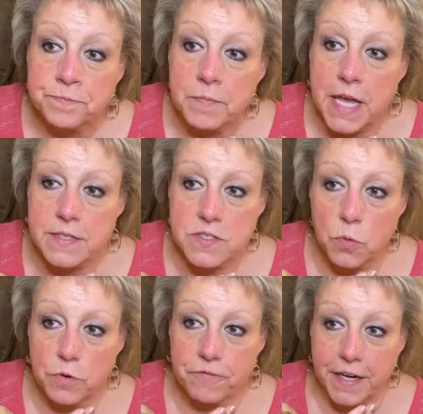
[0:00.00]
And so
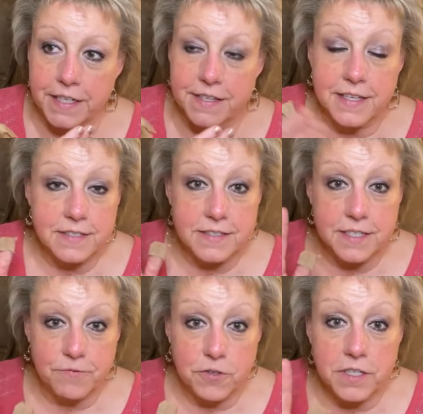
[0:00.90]
we're finding that
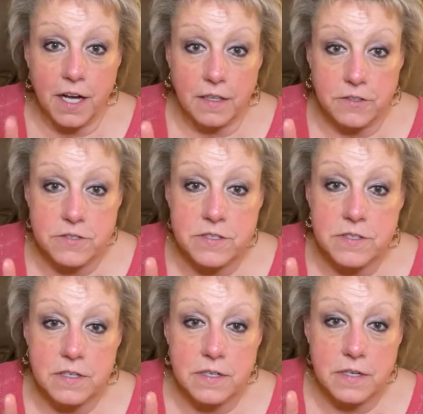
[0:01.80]
different colors
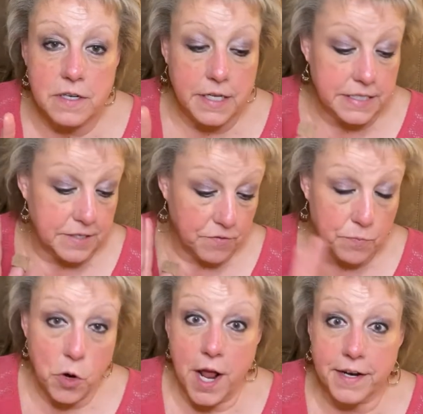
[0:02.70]
and different
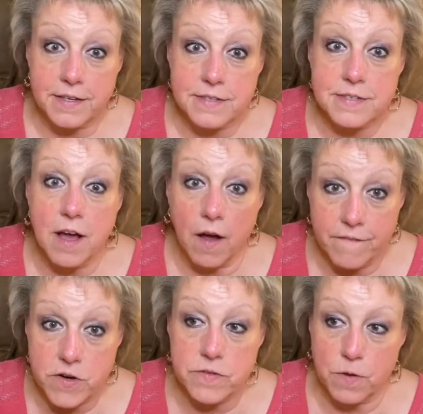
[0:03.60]
products
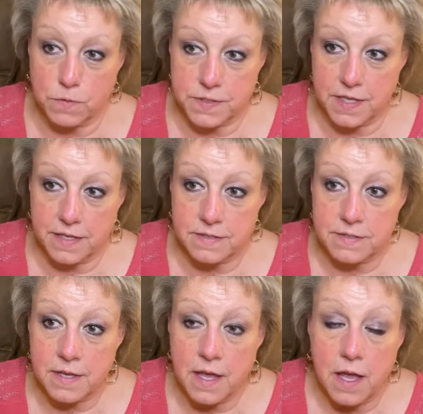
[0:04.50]
cover those things.
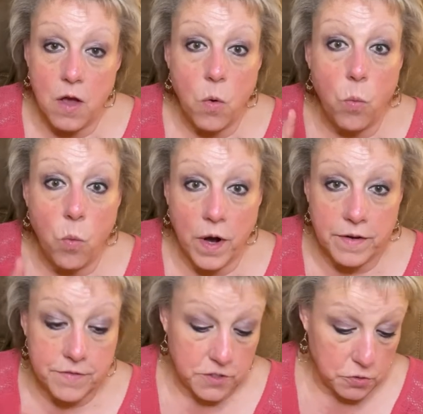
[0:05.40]
One
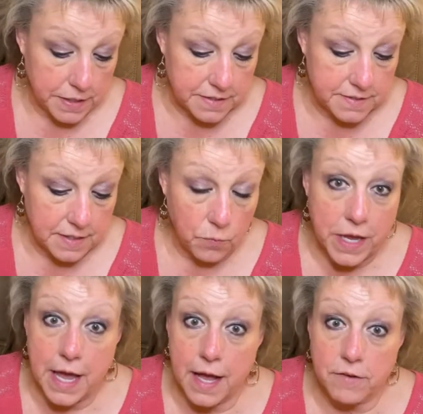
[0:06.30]
of the tricks that we
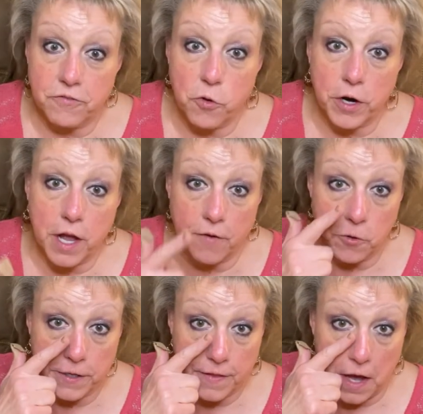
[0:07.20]
have for
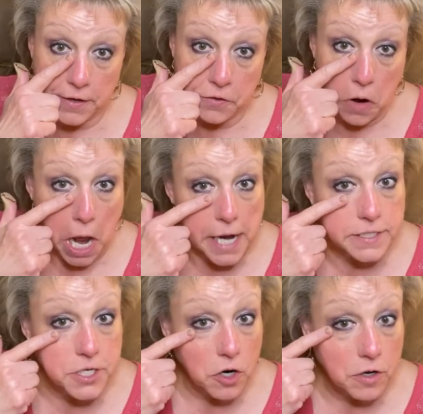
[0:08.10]
covering the under eye
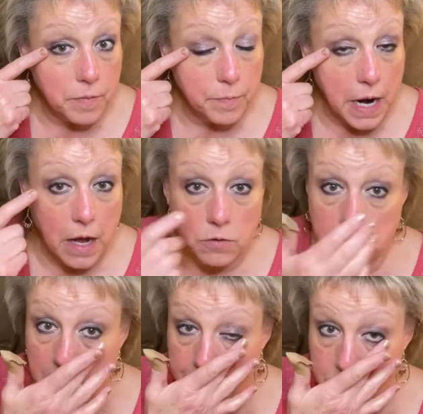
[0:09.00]
dark brown
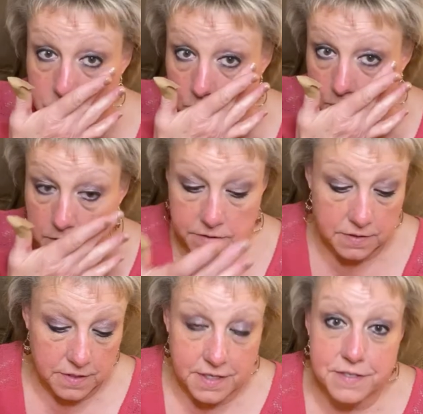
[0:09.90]
kind of circles
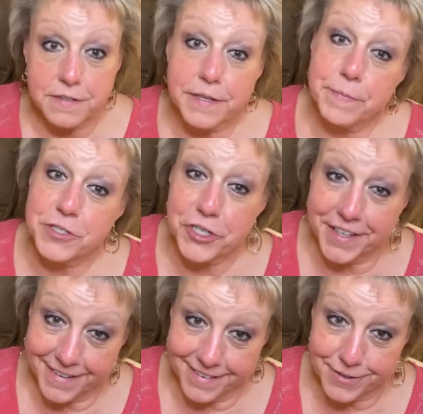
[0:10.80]
is the lip and cheek
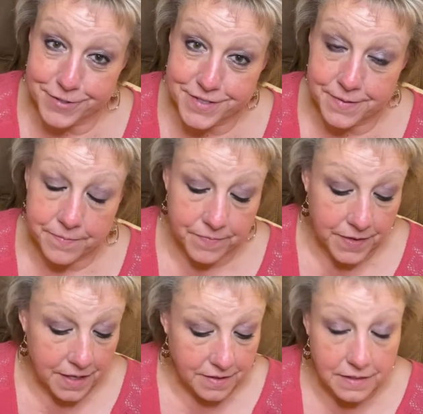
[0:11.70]
colors.
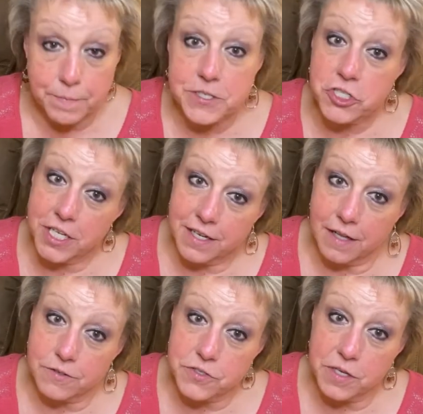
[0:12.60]
The lip and cheek
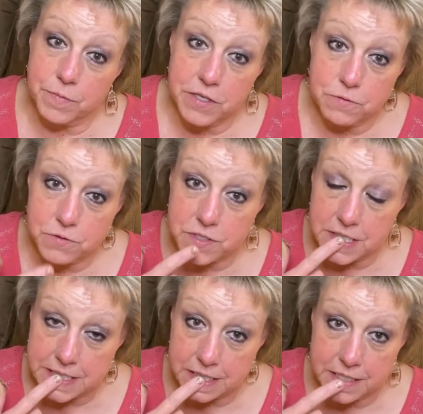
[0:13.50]
colors can be used
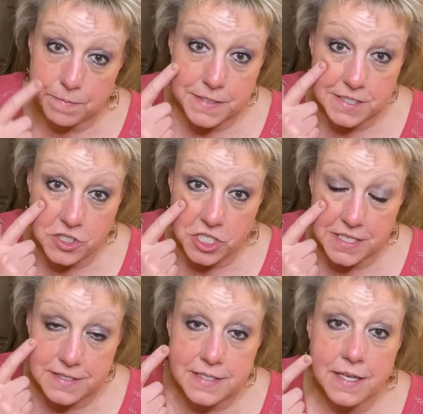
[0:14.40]
on the lips, the
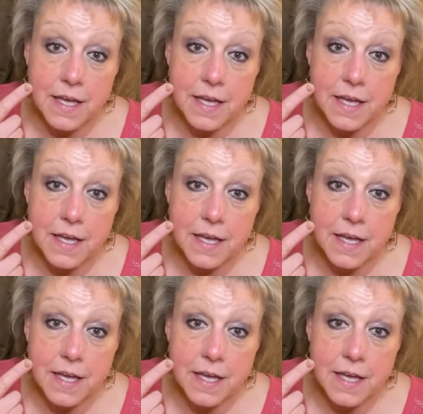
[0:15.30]
cheeks,